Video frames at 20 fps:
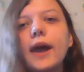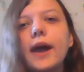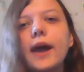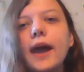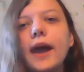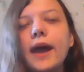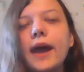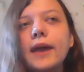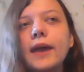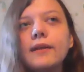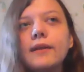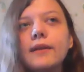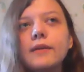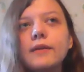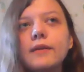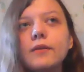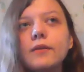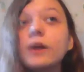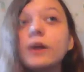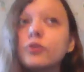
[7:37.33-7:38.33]
And,
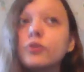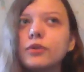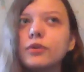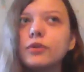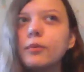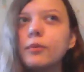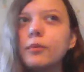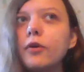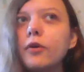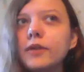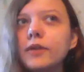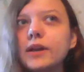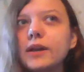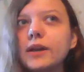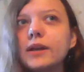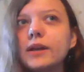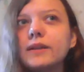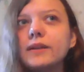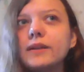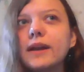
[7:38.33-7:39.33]
well, during the
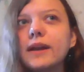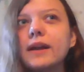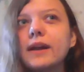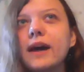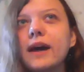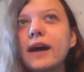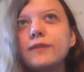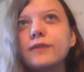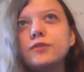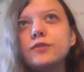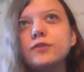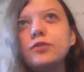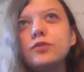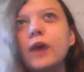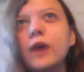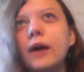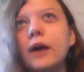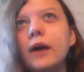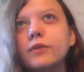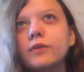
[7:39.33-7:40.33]
morning, then I have 2
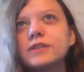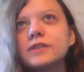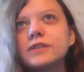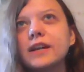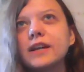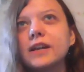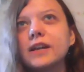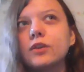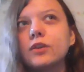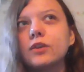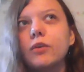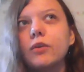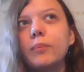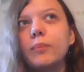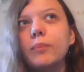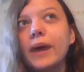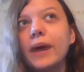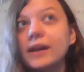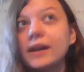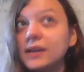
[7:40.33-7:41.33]
hours that I can go
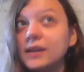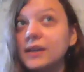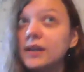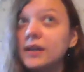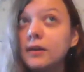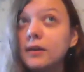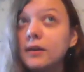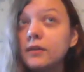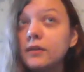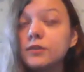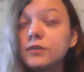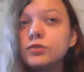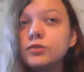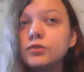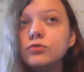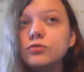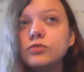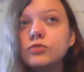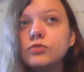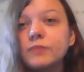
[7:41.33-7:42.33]
back here
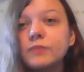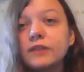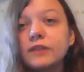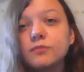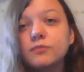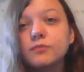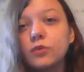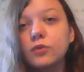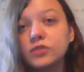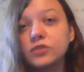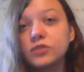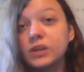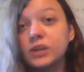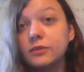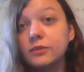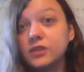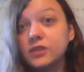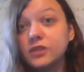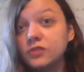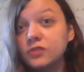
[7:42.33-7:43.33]
to spend more time
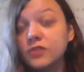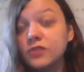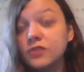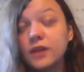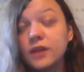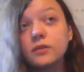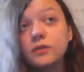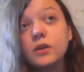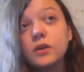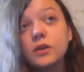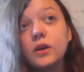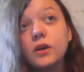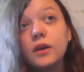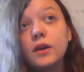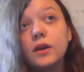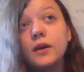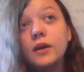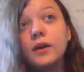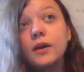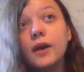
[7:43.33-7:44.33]
on the internet.
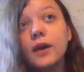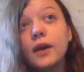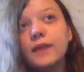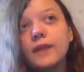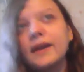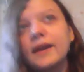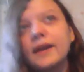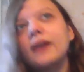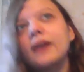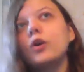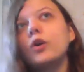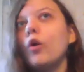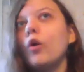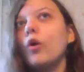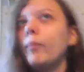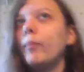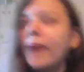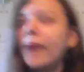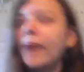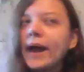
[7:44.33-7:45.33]
And then go
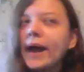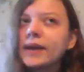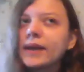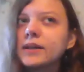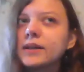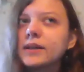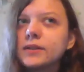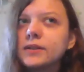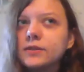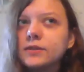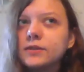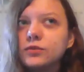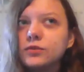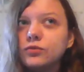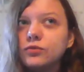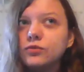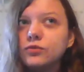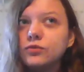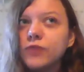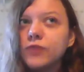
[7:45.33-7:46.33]
back
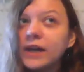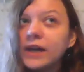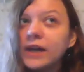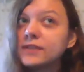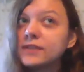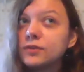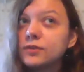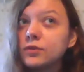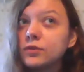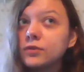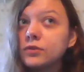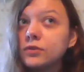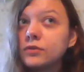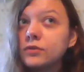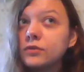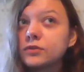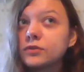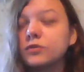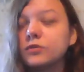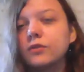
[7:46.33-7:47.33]
to high school.
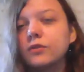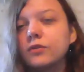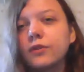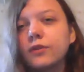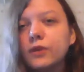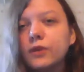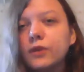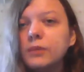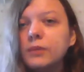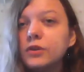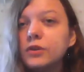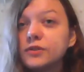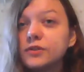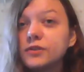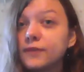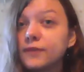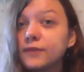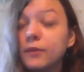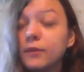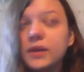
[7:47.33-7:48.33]
So 30 minutes
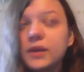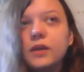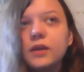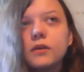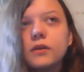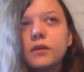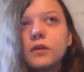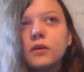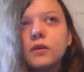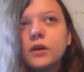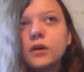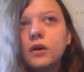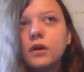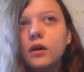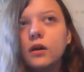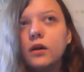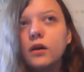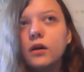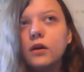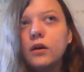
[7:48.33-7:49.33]
from here
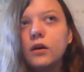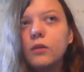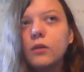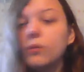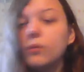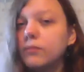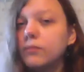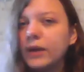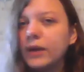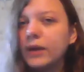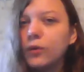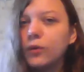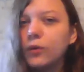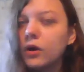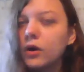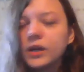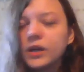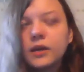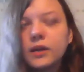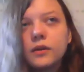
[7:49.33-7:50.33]
by
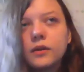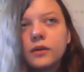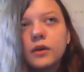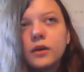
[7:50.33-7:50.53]
walking.